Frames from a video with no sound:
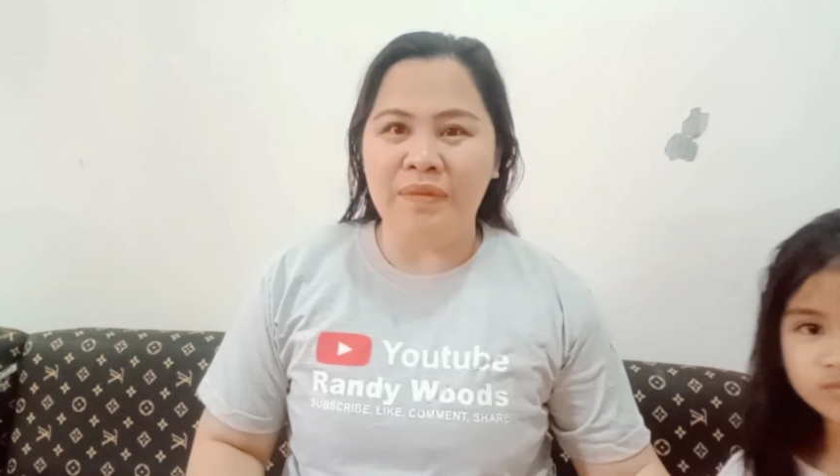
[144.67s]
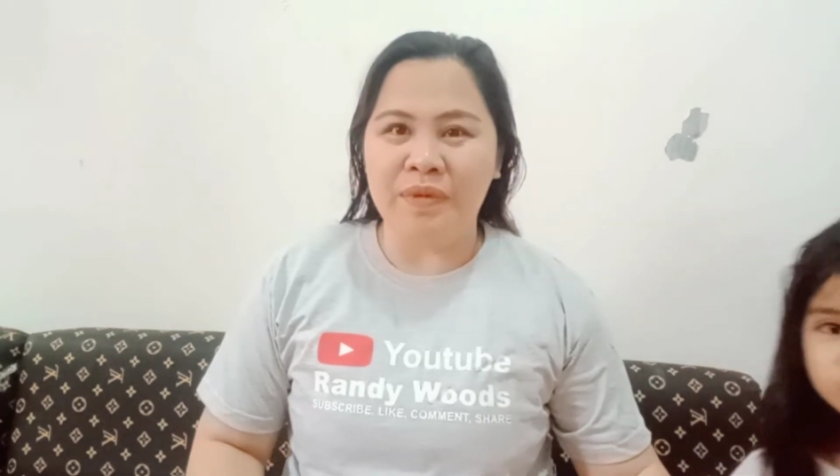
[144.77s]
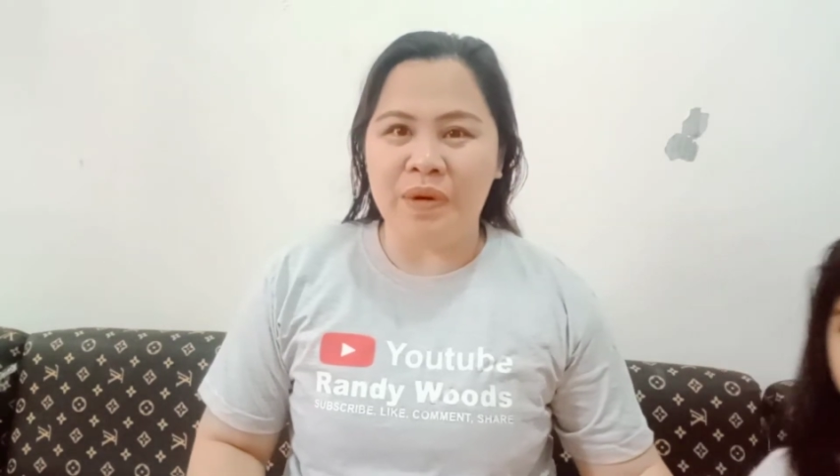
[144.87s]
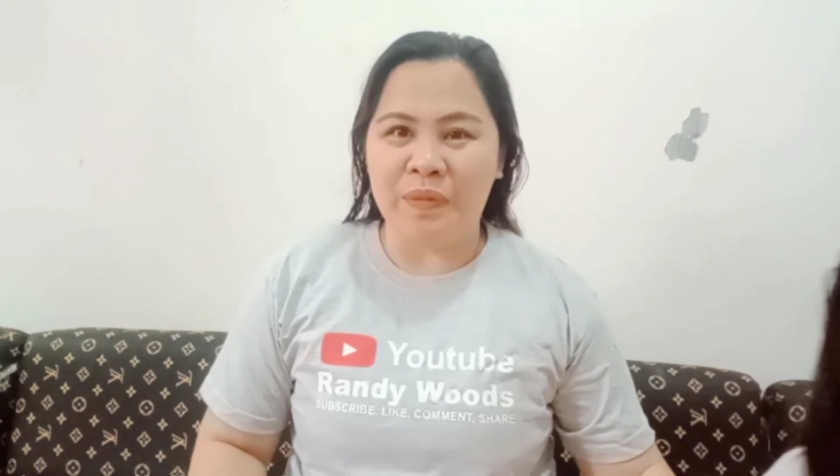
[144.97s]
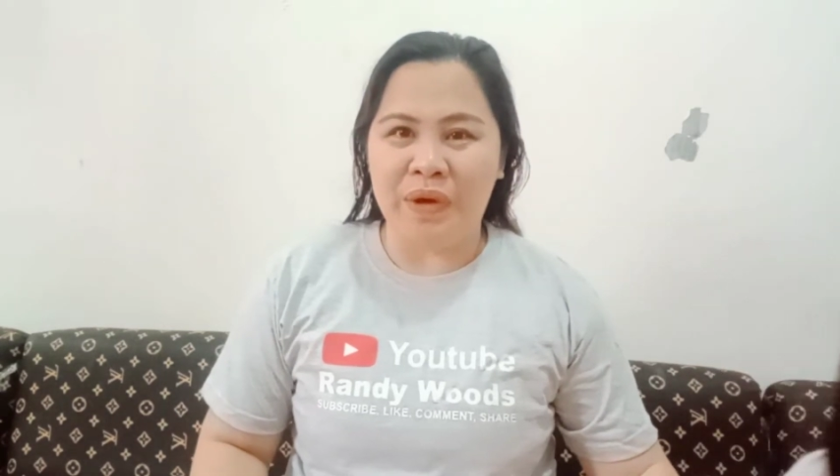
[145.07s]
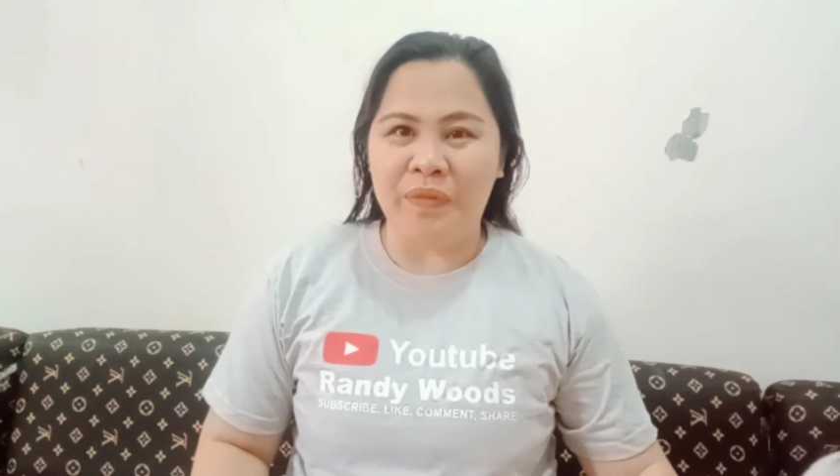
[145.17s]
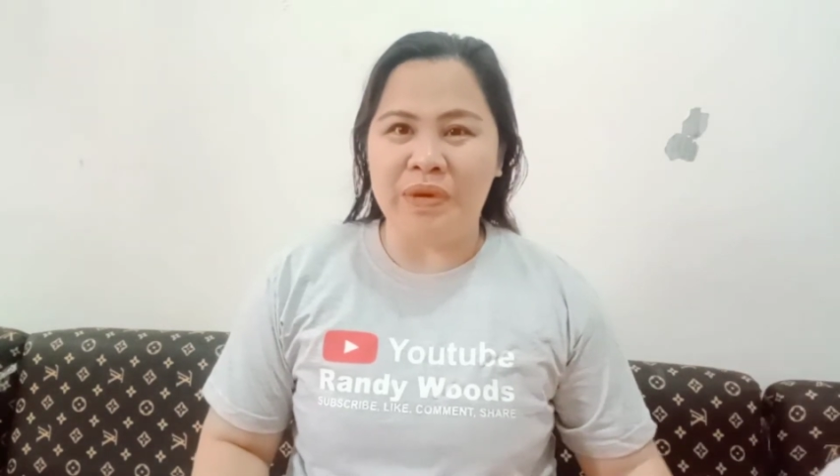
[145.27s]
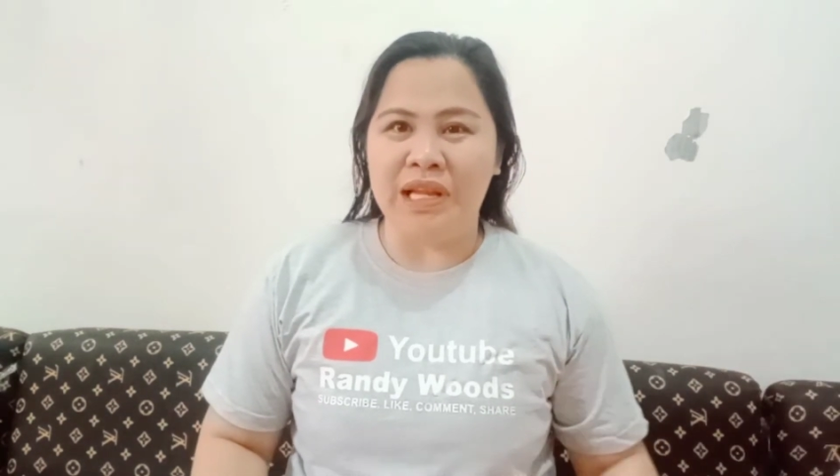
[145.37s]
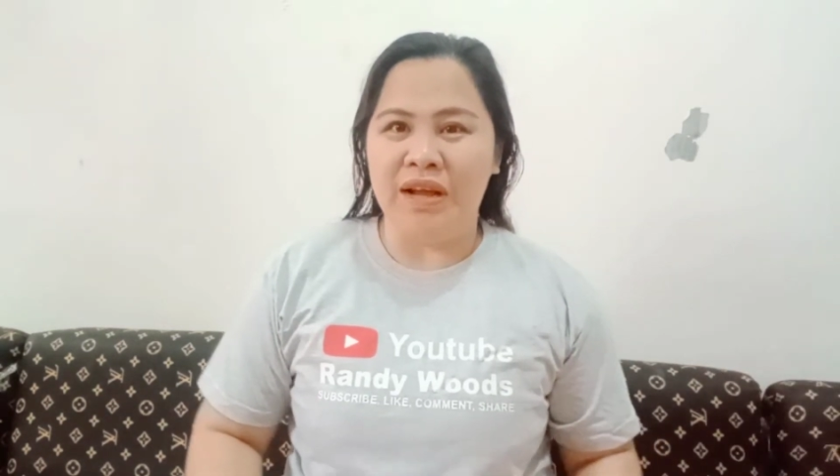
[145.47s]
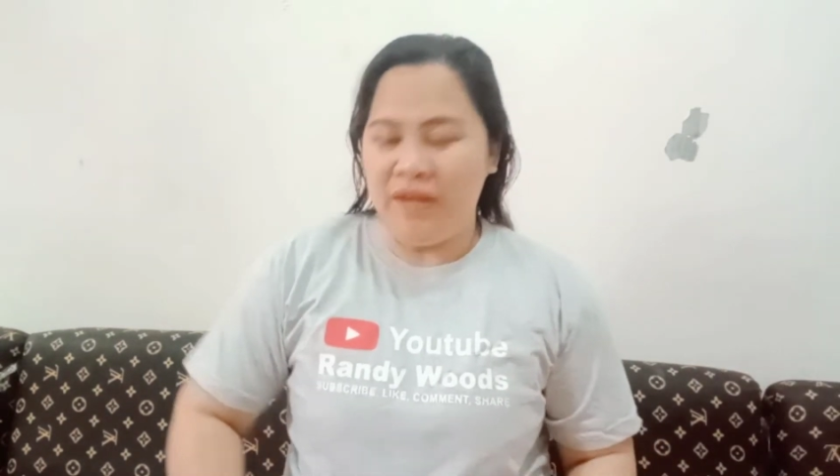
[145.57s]
mo na may
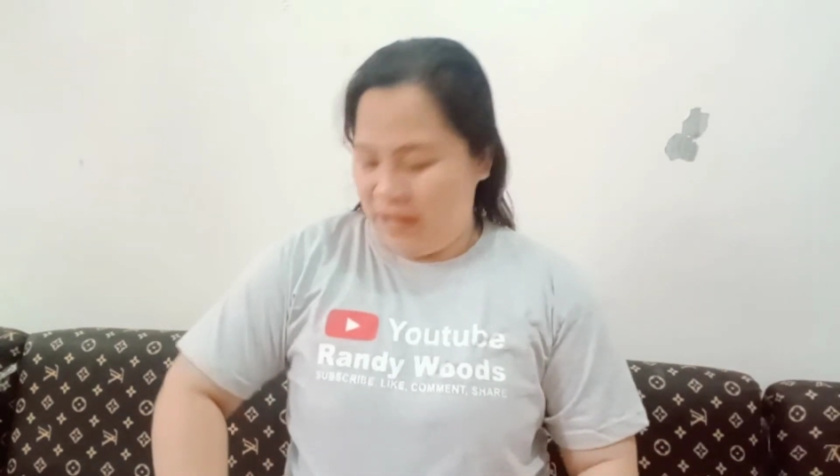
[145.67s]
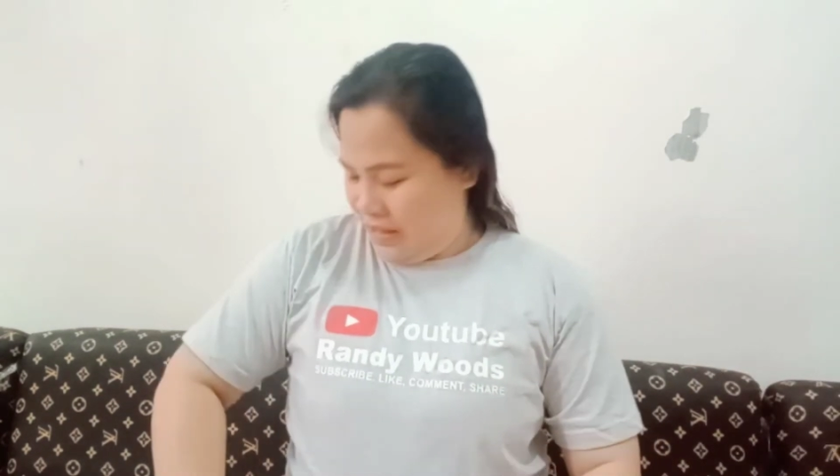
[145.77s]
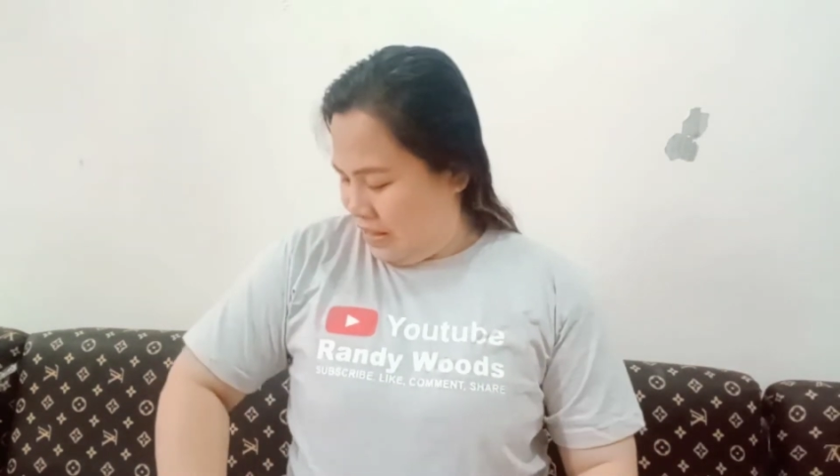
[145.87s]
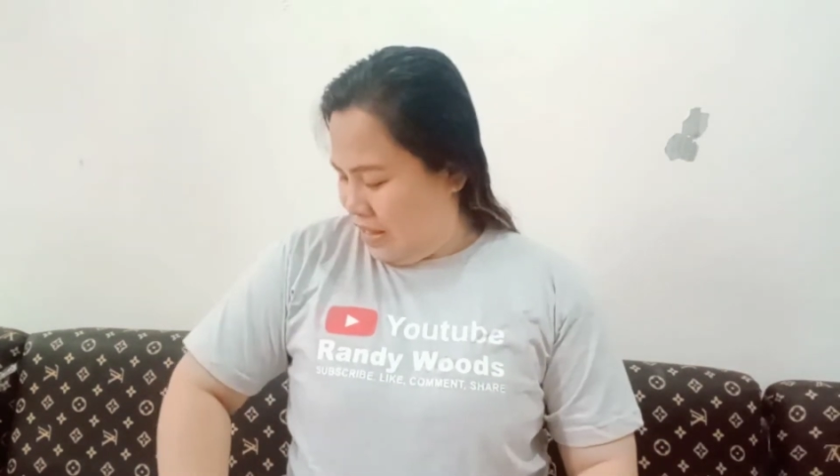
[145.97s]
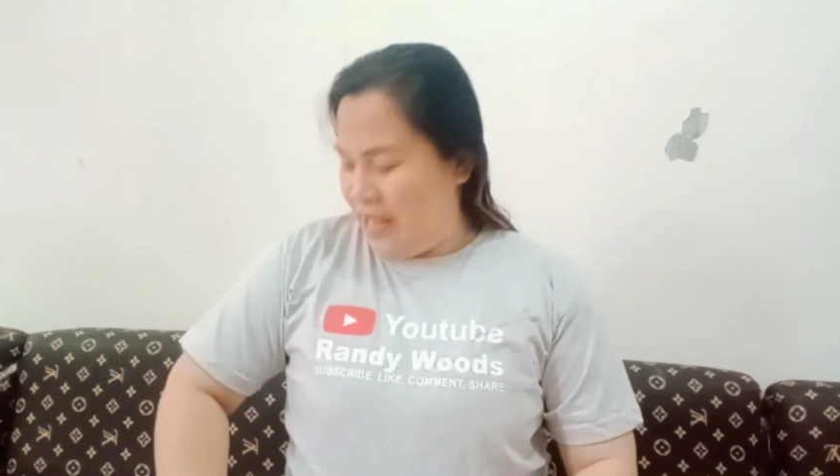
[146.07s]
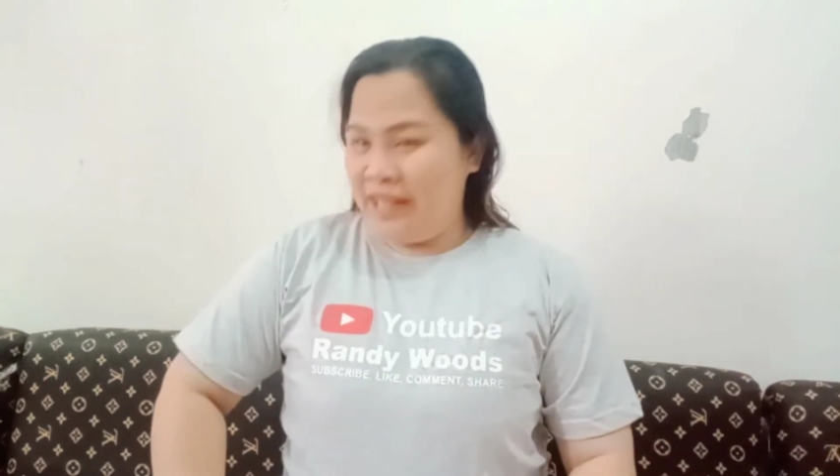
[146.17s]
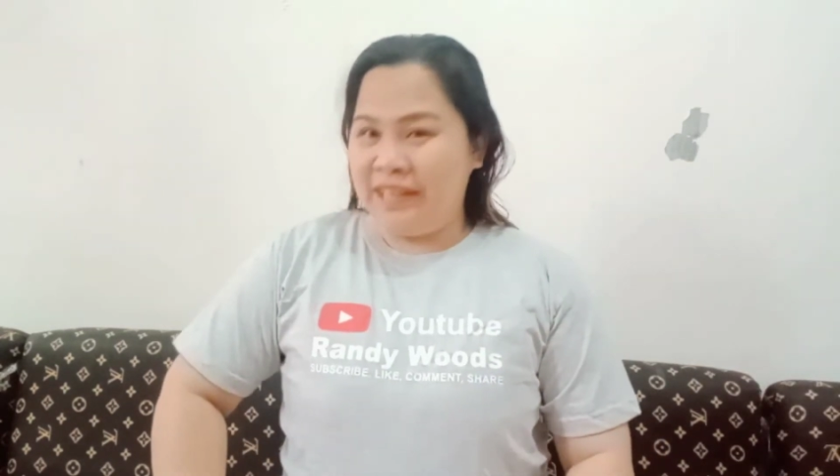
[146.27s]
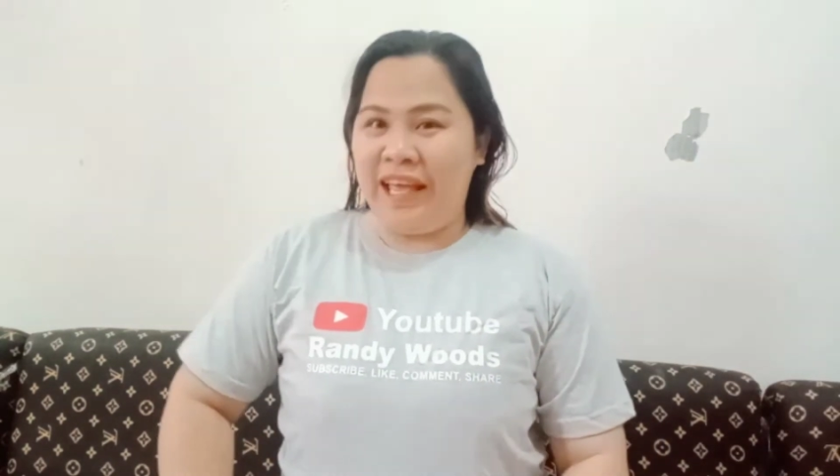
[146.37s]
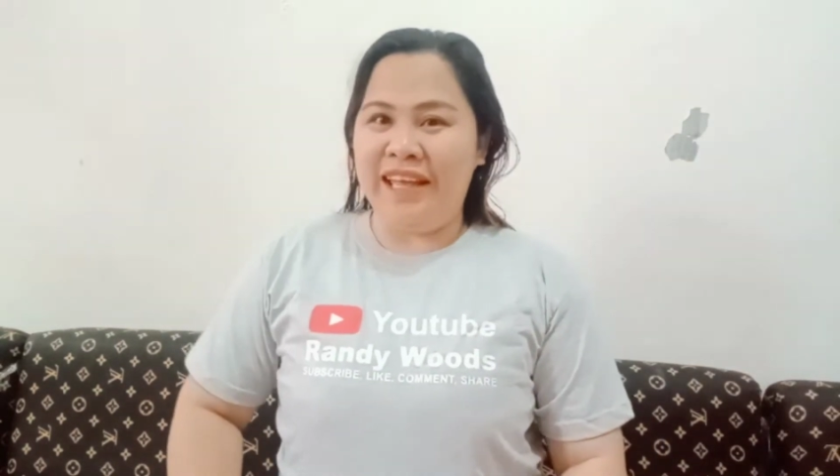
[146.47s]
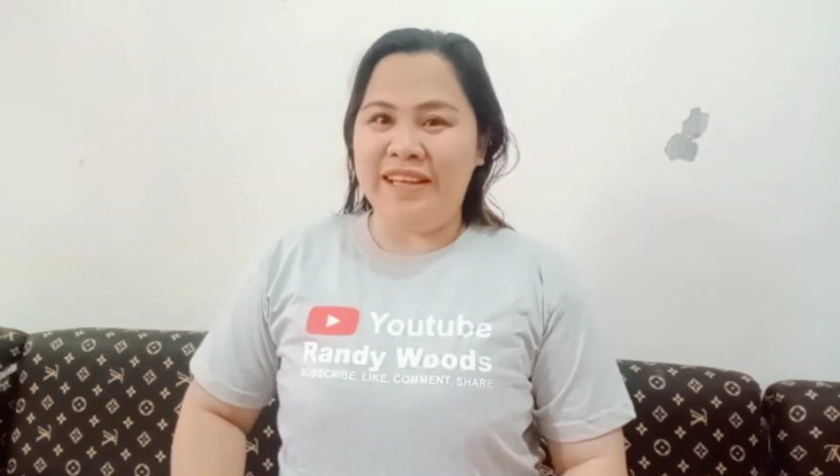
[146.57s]
umilaw.
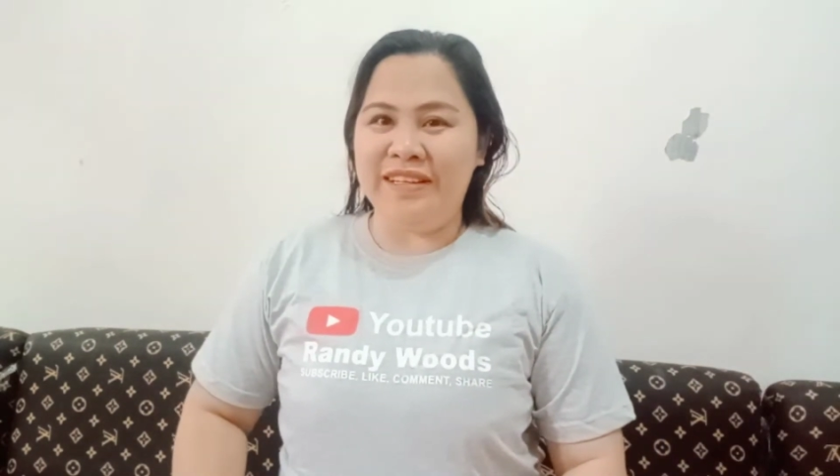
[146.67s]
Thank